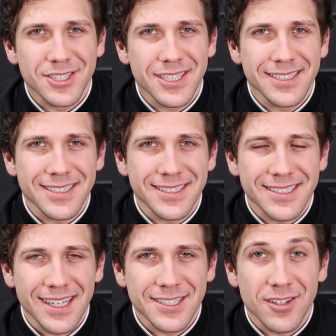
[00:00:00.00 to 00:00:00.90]
Jesus
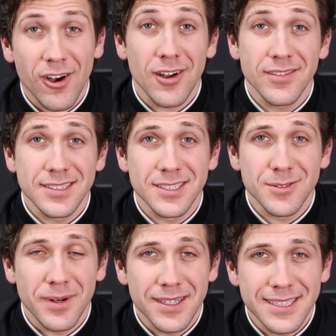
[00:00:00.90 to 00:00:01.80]
says, the harvest is
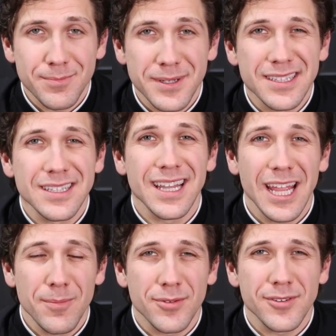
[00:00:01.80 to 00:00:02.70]
abundant, but the
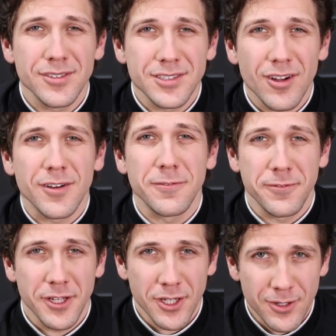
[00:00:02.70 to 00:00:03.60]
laborers are
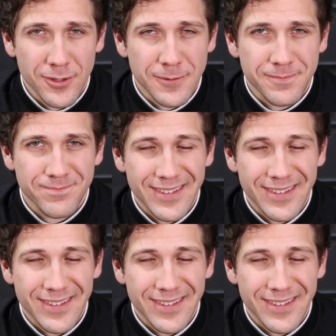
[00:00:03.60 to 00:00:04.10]
few.